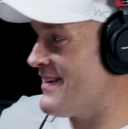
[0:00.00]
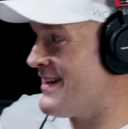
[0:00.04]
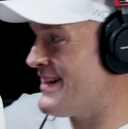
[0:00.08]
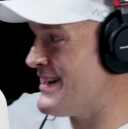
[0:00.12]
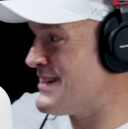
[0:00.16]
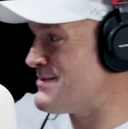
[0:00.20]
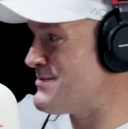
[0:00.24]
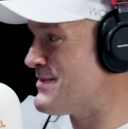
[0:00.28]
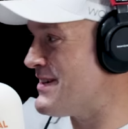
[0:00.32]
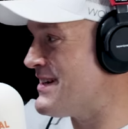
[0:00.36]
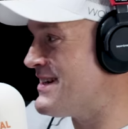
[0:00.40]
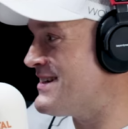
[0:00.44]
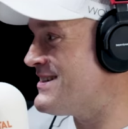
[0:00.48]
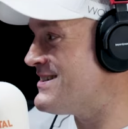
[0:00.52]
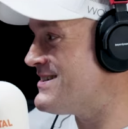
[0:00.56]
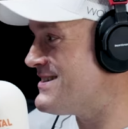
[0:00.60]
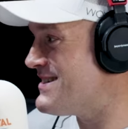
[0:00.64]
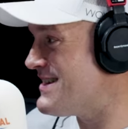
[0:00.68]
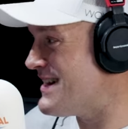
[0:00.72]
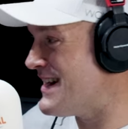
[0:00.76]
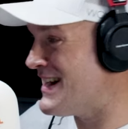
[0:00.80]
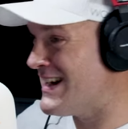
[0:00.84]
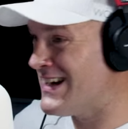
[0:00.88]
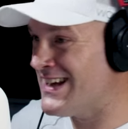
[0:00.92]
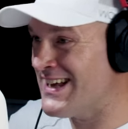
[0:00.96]
I am a,
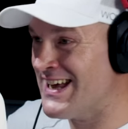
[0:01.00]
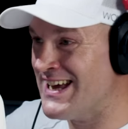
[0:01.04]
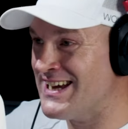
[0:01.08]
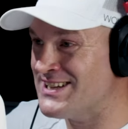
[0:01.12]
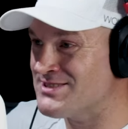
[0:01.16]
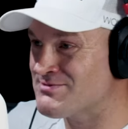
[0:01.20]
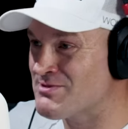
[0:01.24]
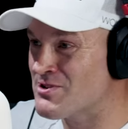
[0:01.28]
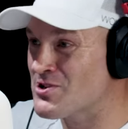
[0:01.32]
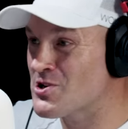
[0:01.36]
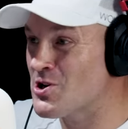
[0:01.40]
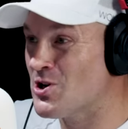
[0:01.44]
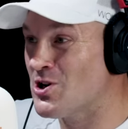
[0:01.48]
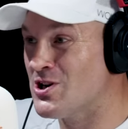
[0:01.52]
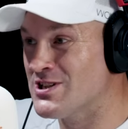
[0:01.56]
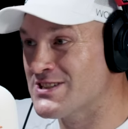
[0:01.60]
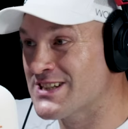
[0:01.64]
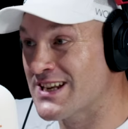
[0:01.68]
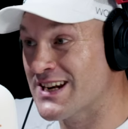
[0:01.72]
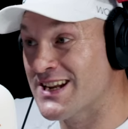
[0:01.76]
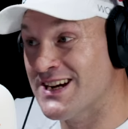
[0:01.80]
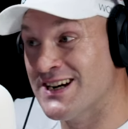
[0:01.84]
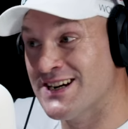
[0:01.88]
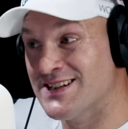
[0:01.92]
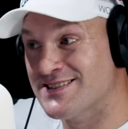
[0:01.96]
a hit
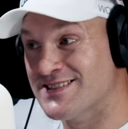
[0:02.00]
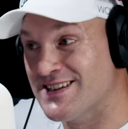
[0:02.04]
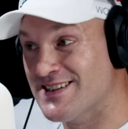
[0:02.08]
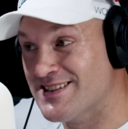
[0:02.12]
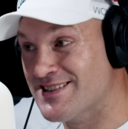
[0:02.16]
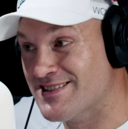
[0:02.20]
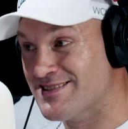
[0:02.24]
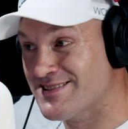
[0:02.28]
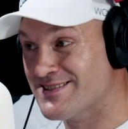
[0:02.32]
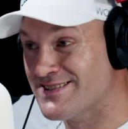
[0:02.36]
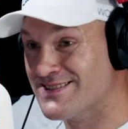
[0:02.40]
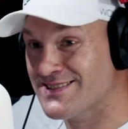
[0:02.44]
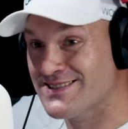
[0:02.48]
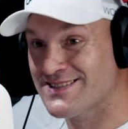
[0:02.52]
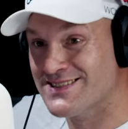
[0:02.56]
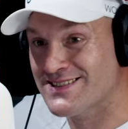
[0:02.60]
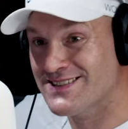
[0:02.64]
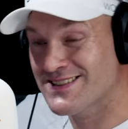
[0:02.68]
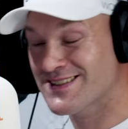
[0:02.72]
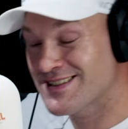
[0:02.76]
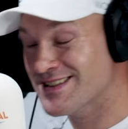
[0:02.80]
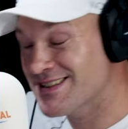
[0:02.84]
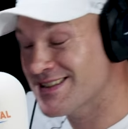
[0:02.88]
recording artist.